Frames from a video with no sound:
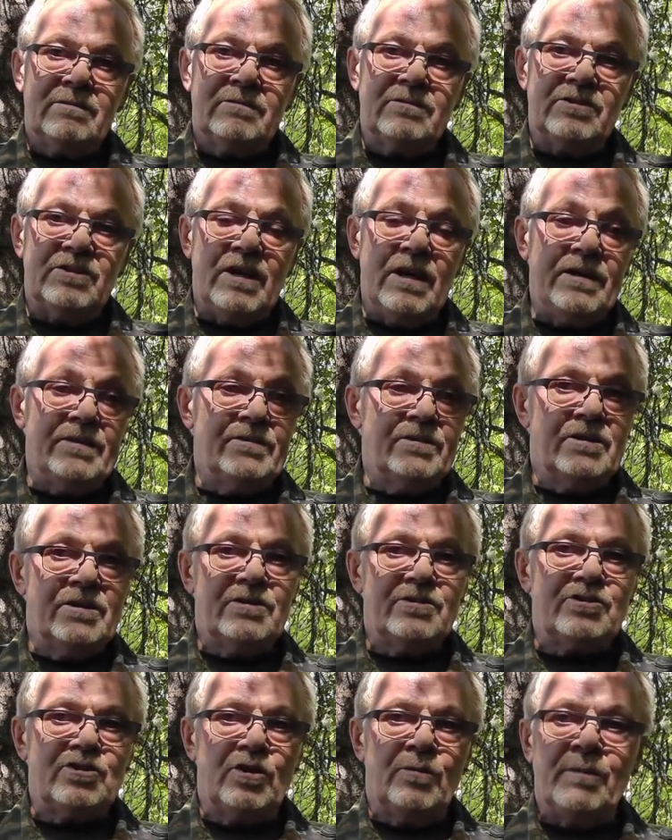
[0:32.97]
Today there
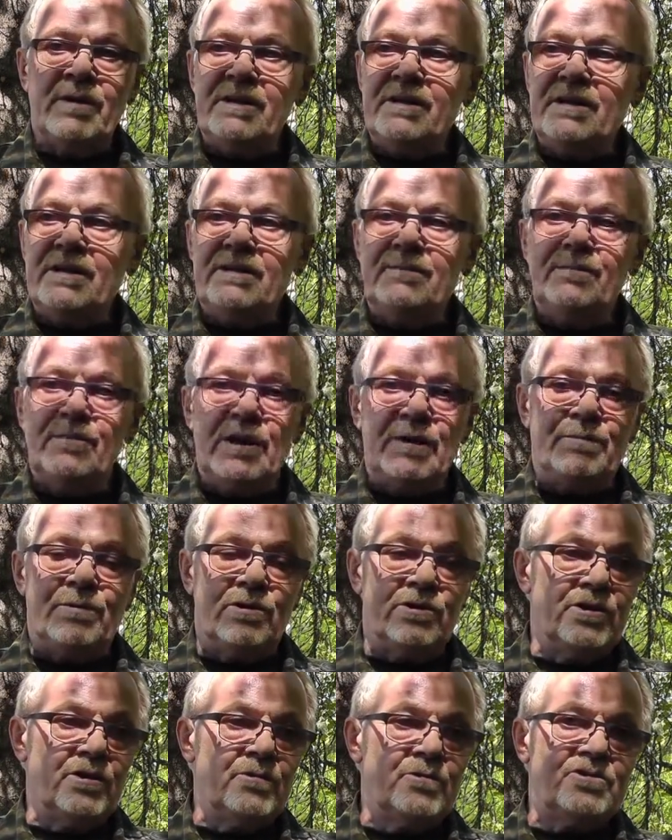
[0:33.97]
are so many
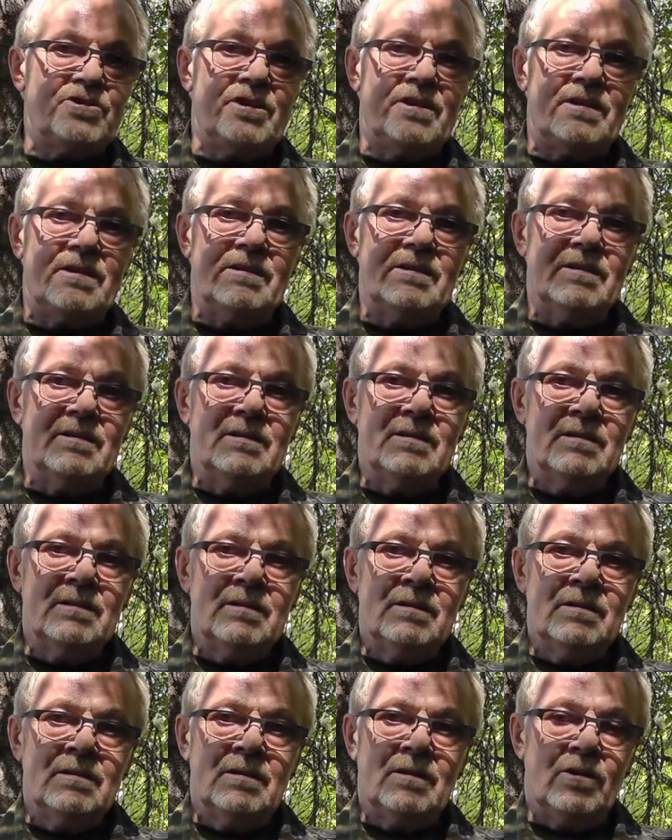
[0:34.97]
people using
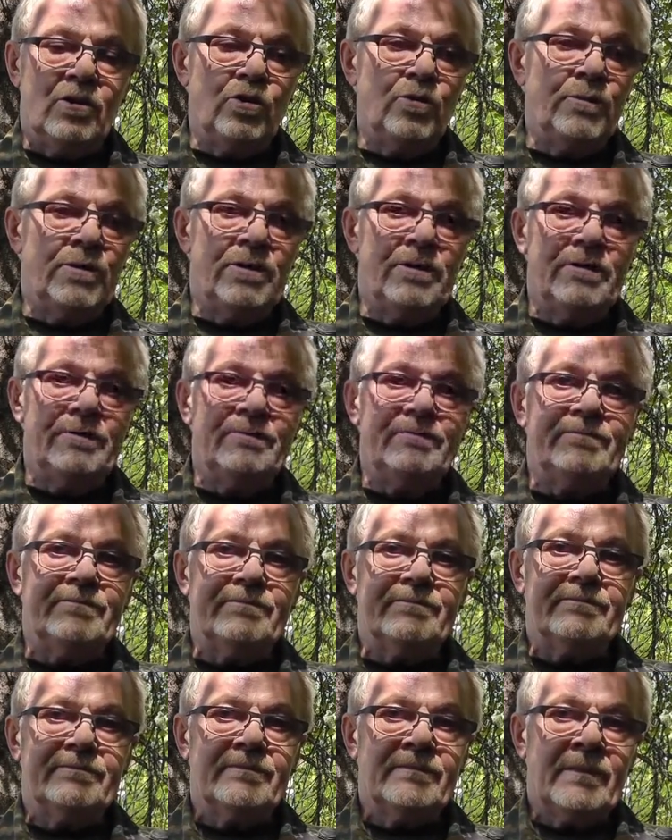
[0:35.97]
aluminum
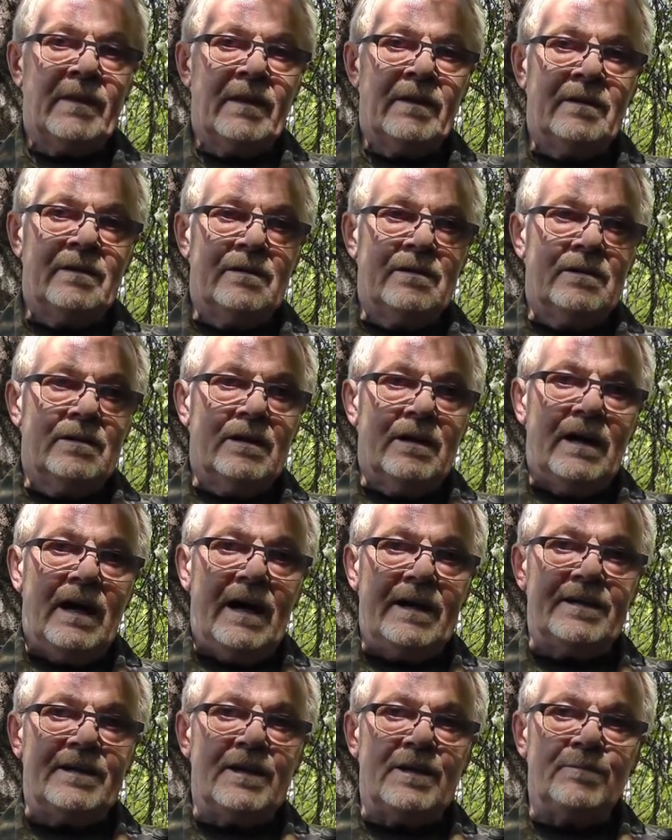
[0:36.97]

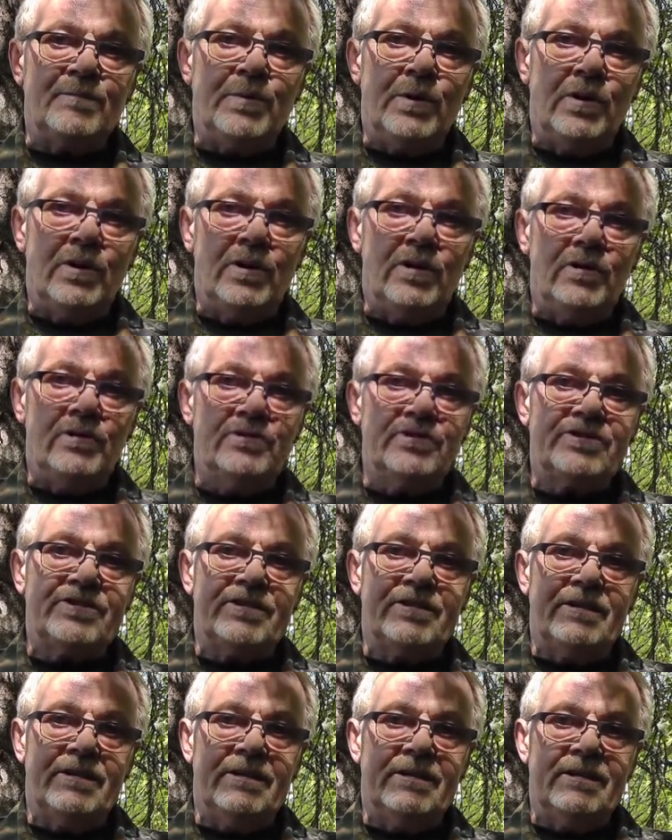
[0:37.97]
hiking
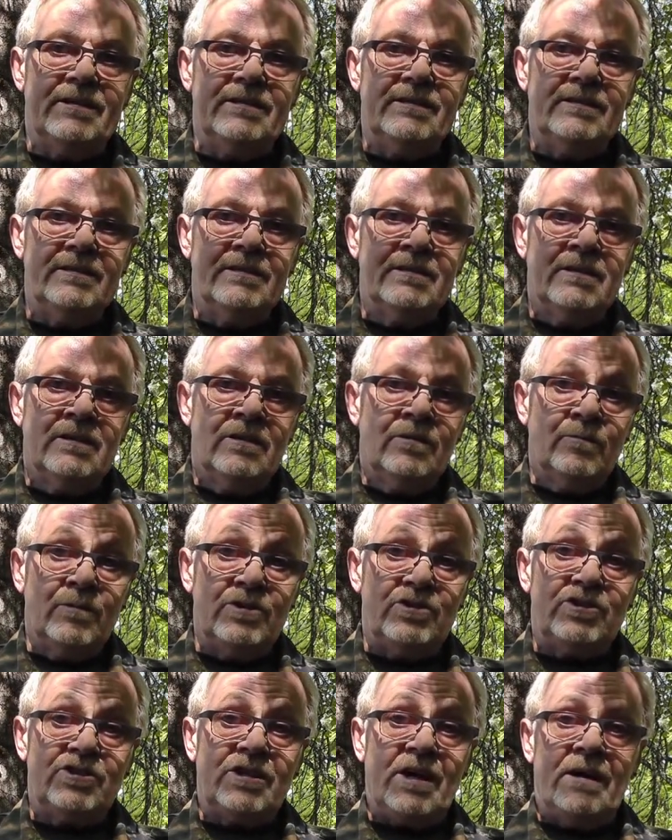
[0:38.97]
poles uh,
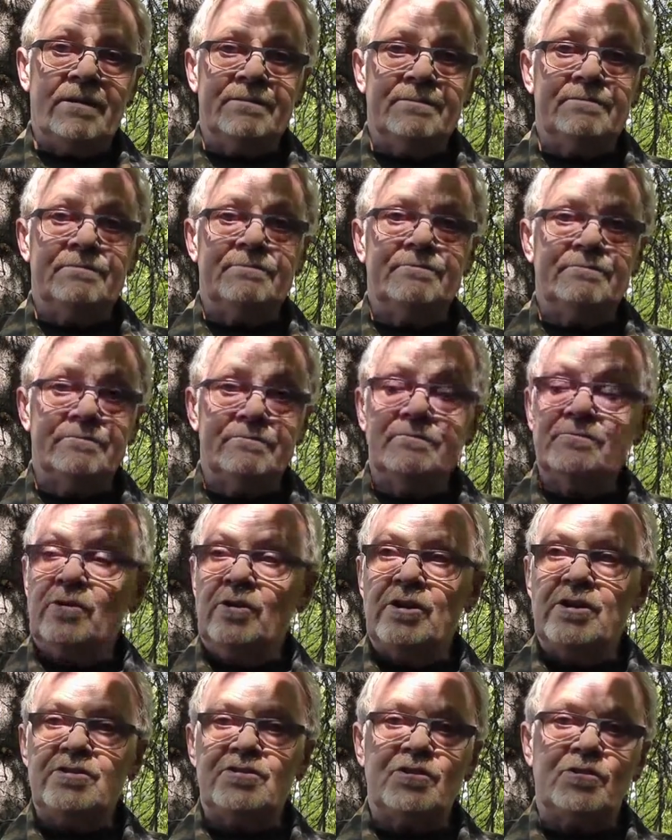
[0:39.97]
which can
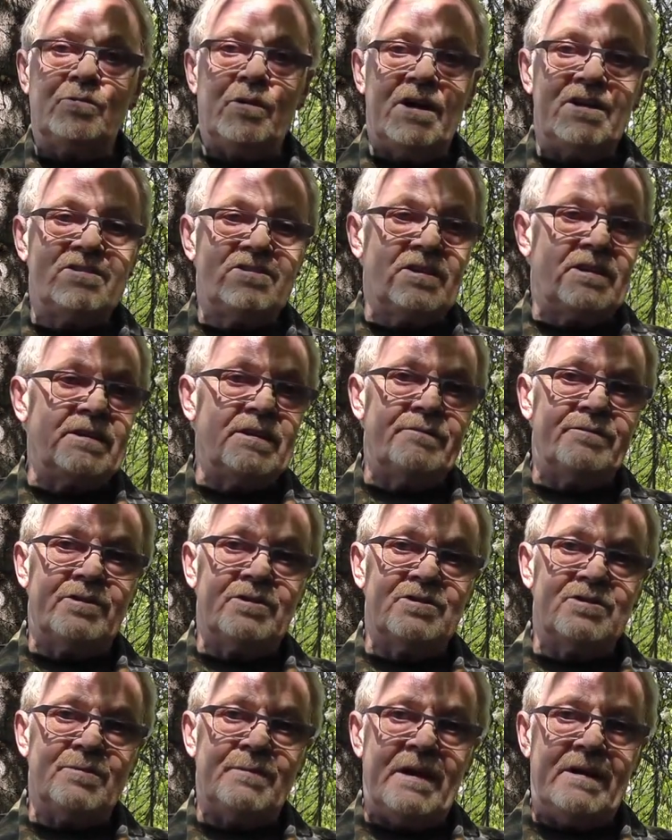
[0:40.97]
run into quite
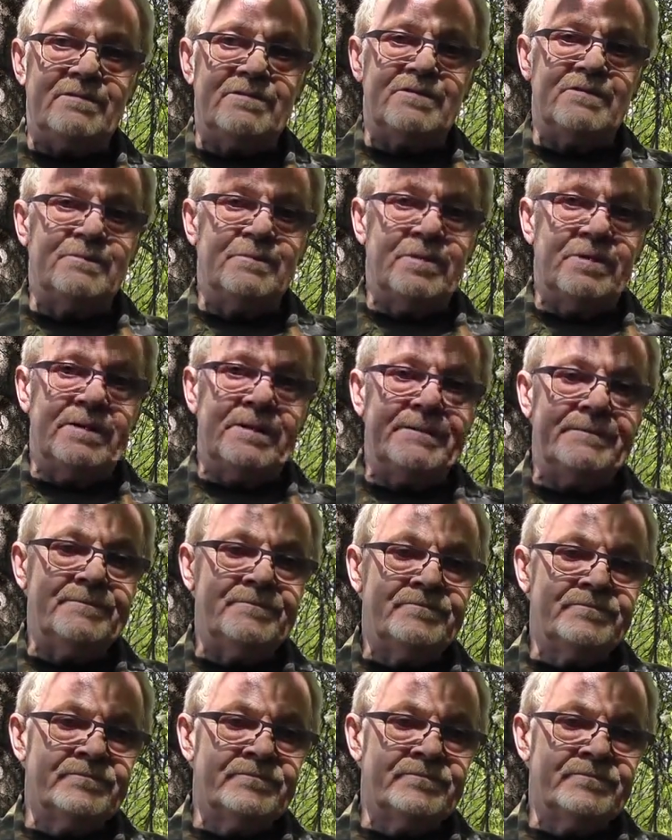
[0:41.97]
significant amount of money.